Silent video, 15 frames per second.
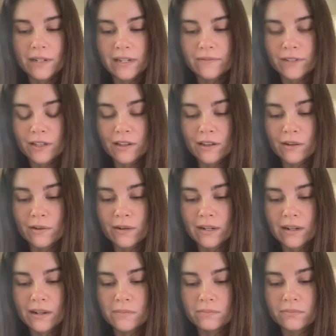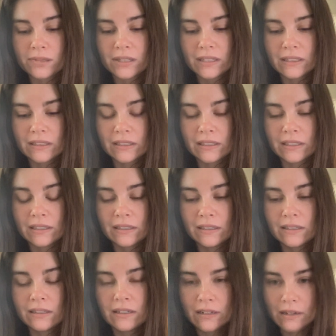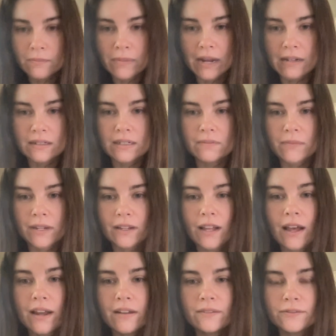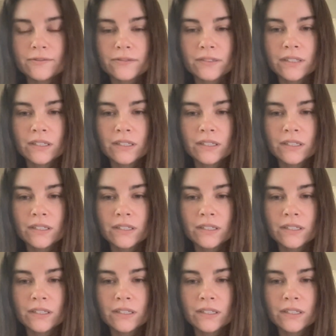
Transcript: even though it completely impacted my life.